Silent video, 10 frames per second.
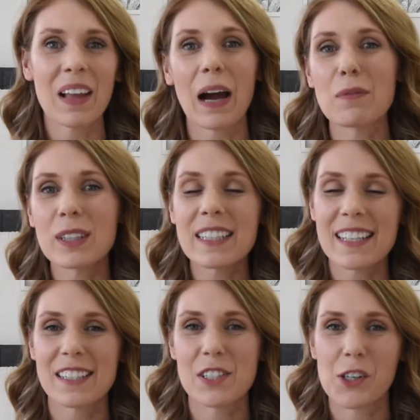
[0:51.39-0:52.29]
I'm really
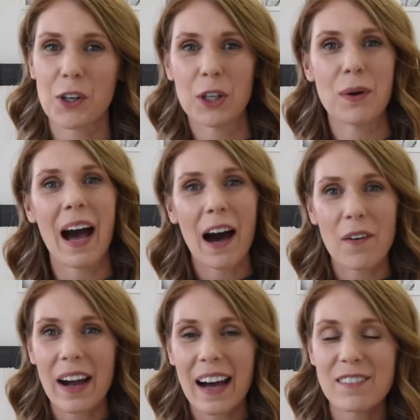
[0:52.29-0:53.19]
excited to show you how
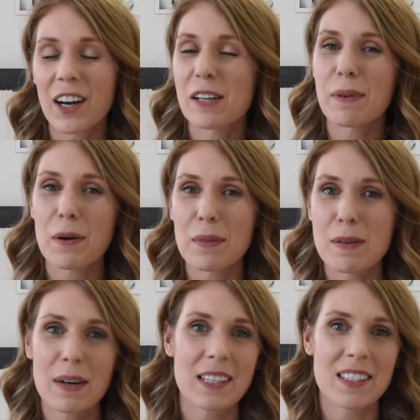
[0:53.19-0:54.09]
I have gone about
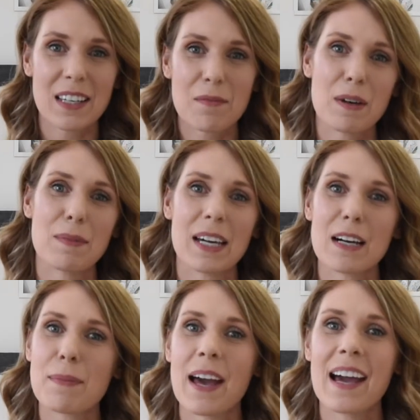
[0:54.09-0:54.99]
minimizing my makeup